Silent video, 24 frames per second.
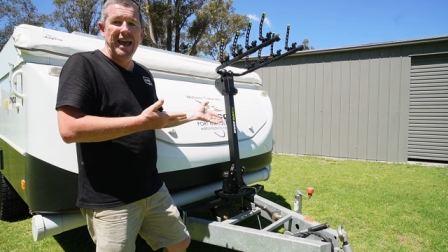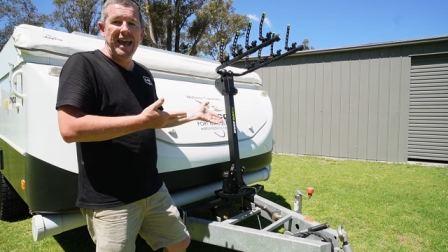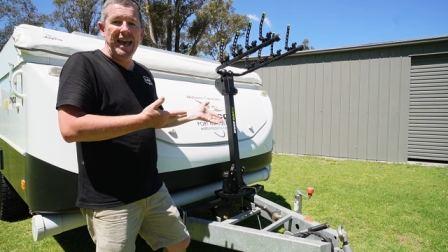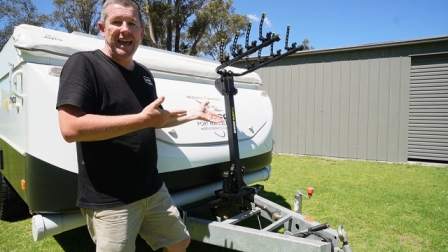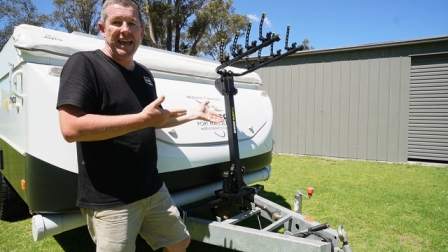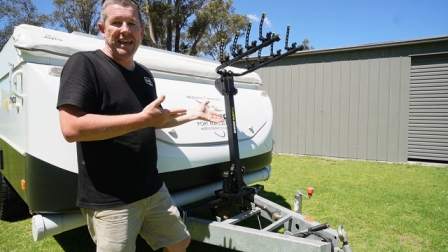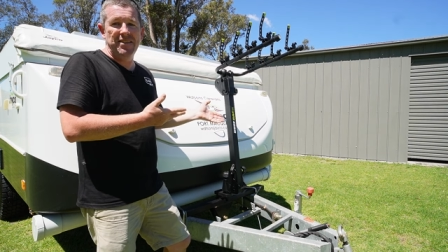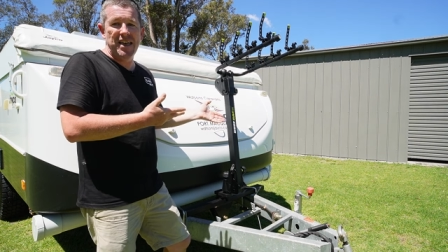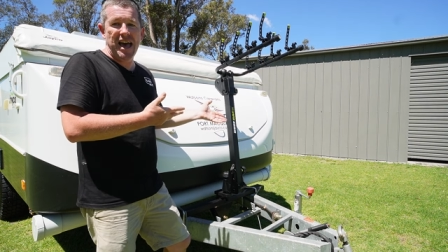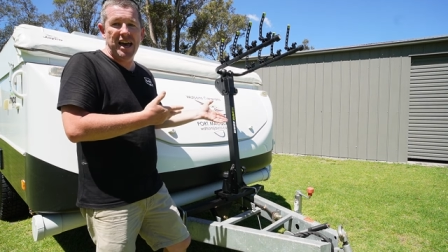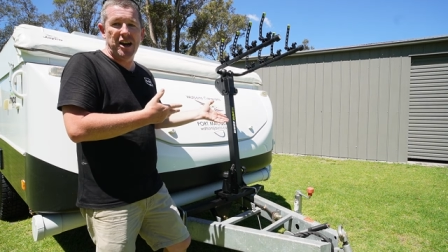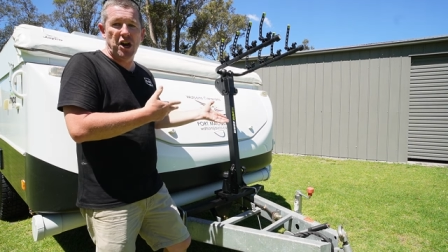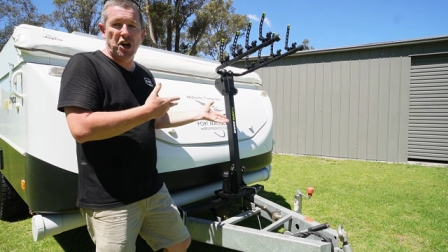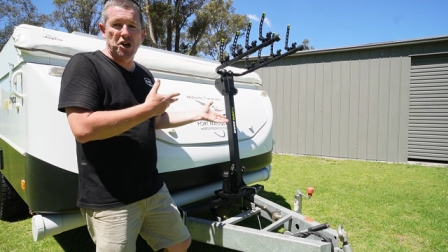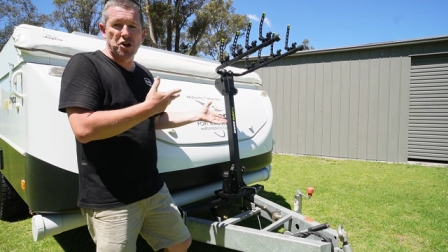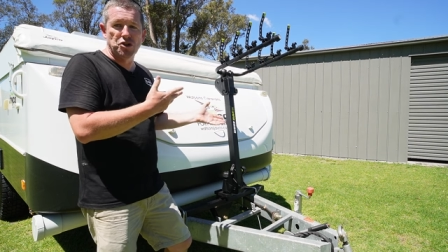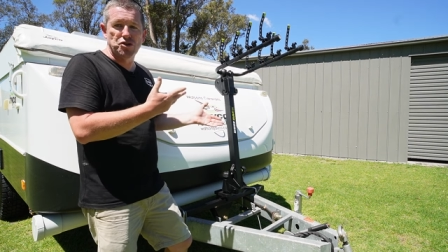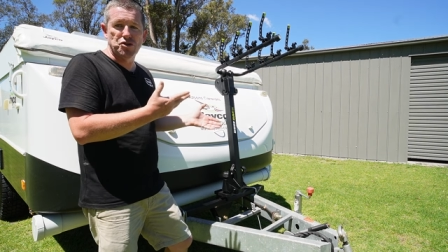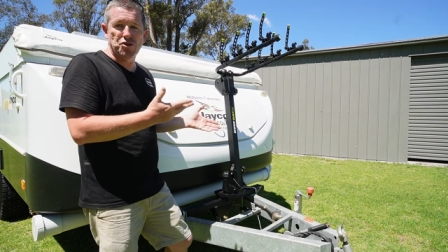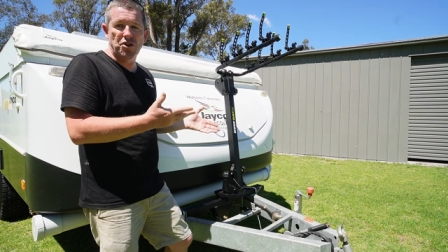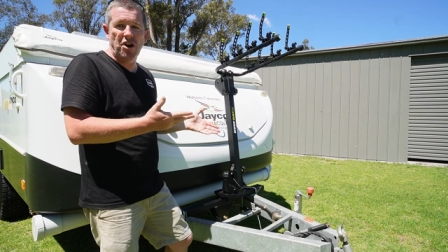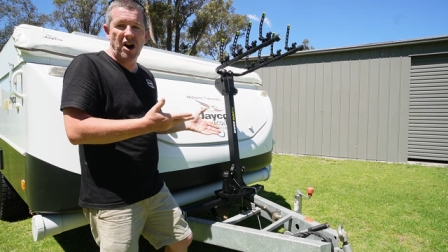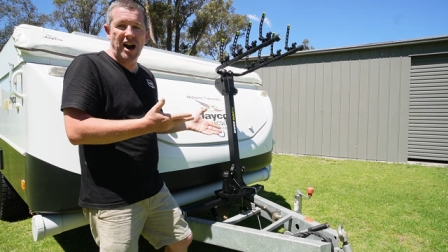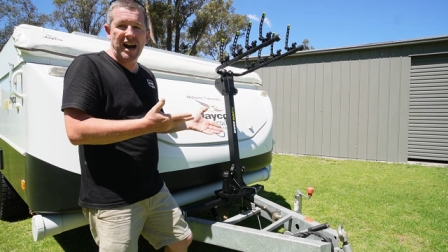in that I
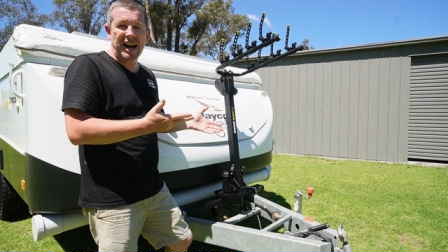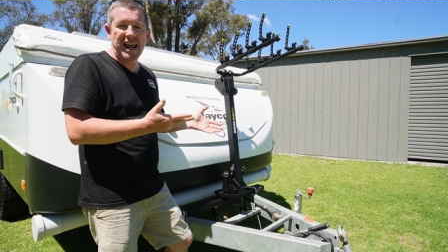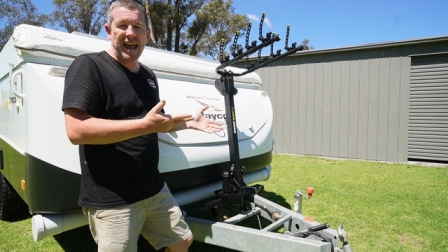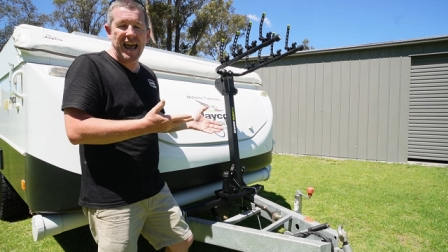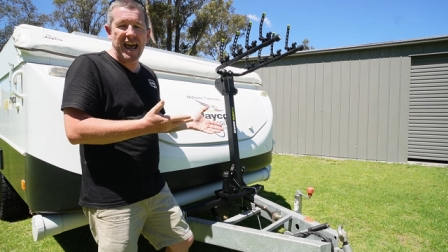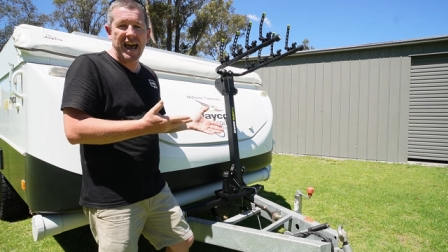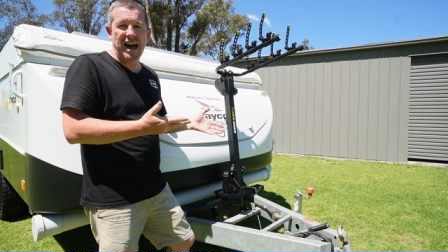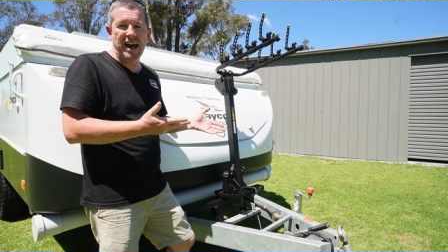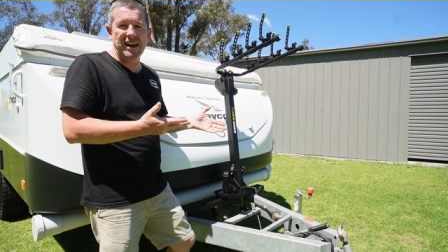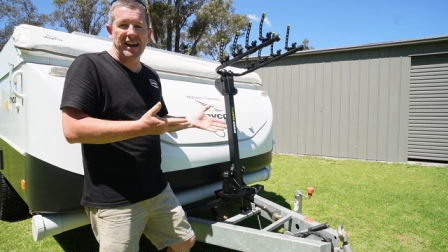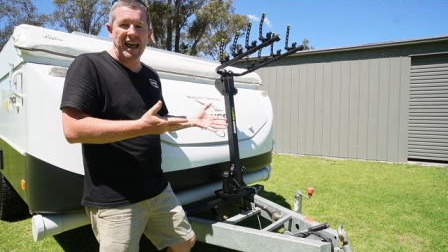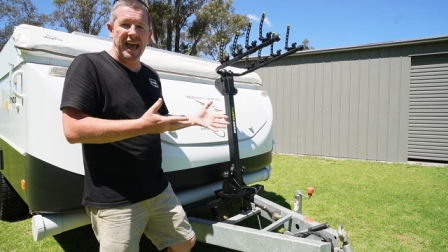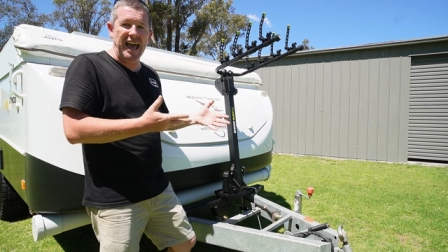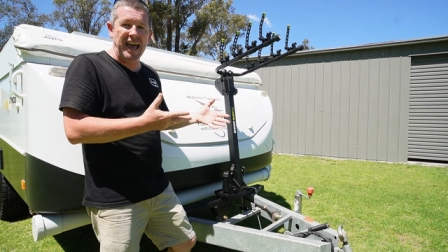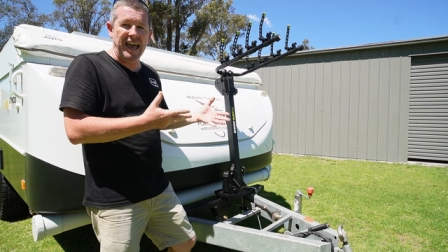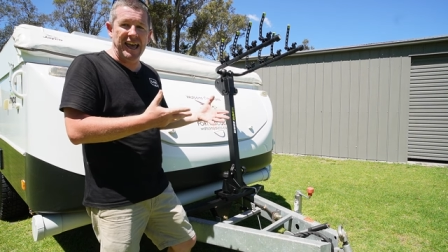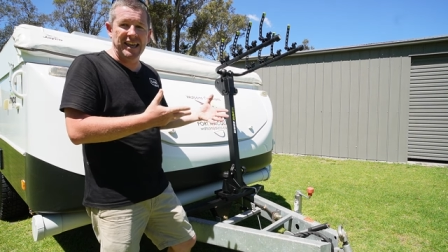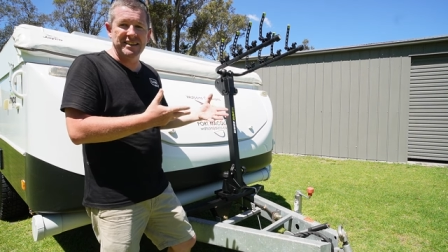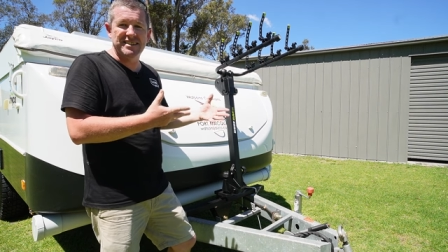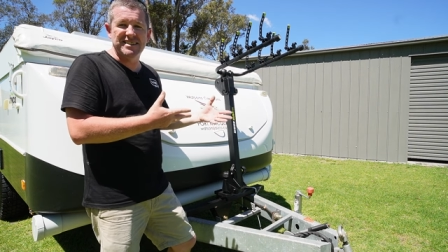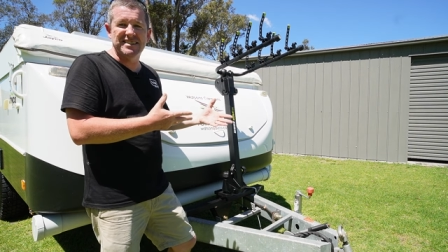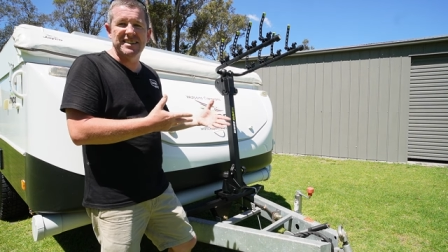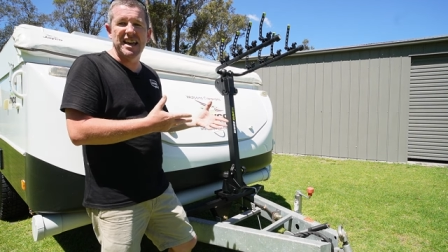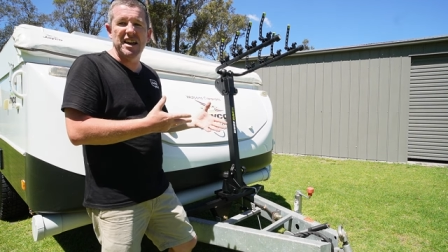could try it out
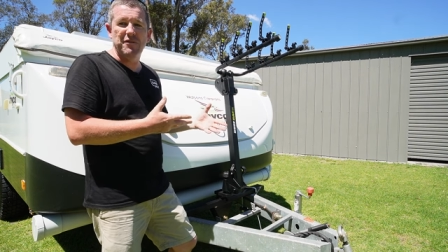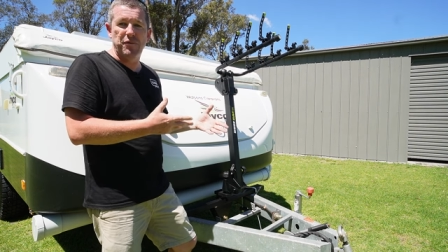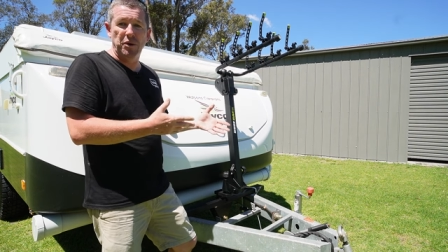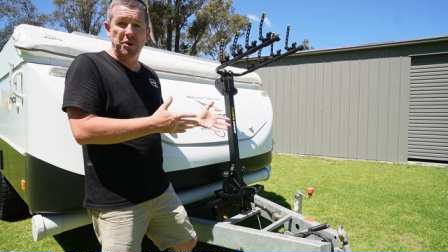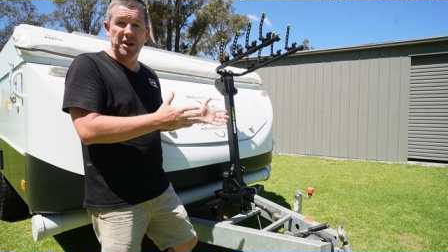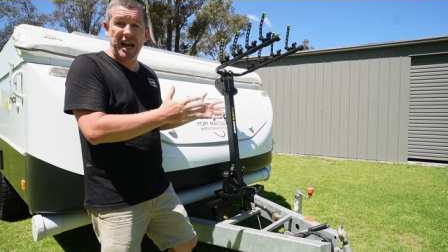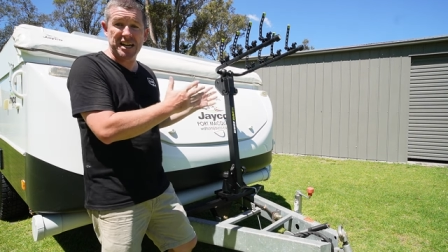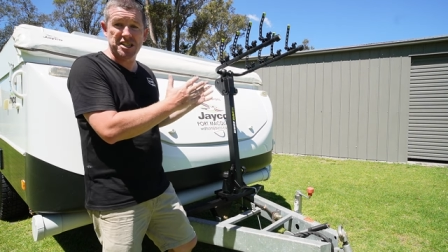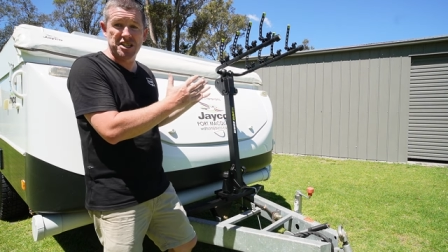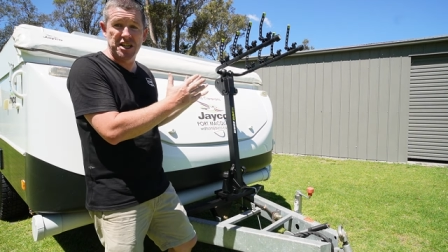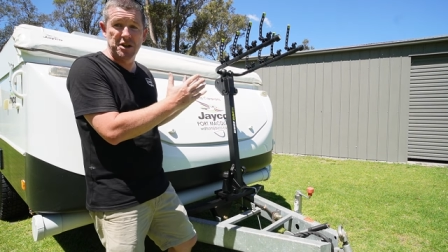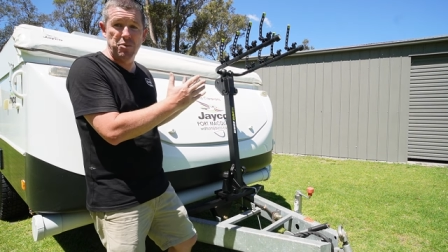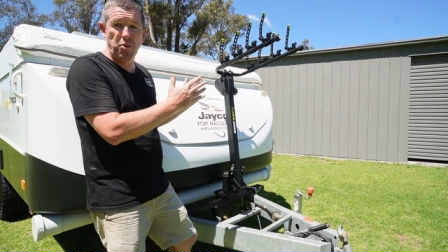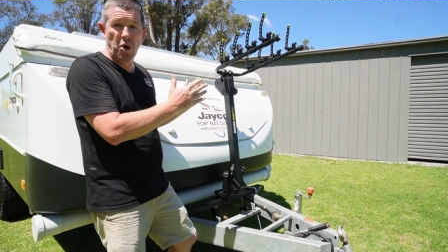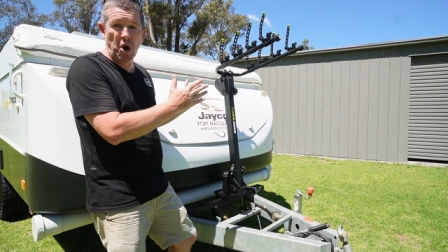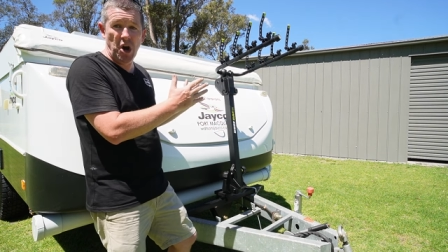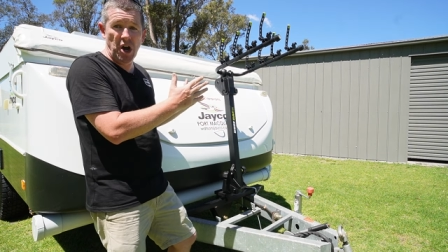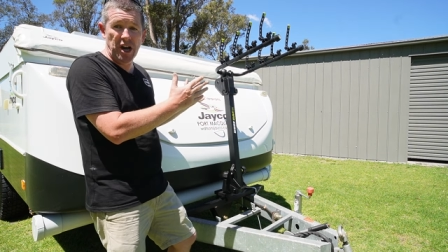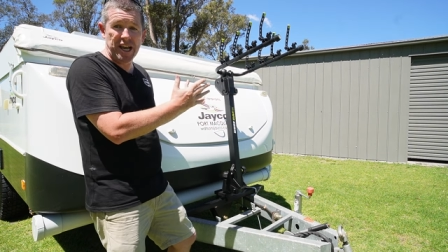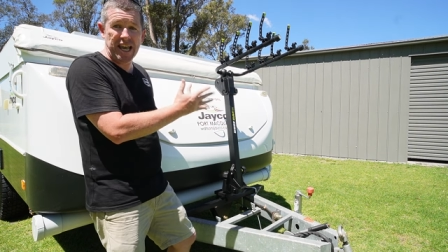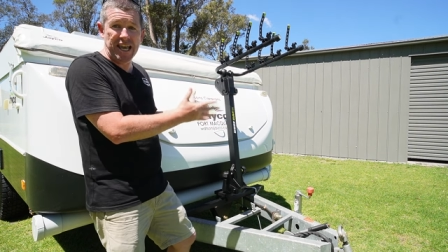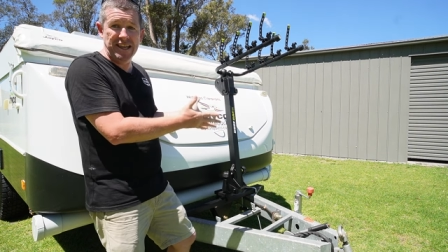and see if it would actually work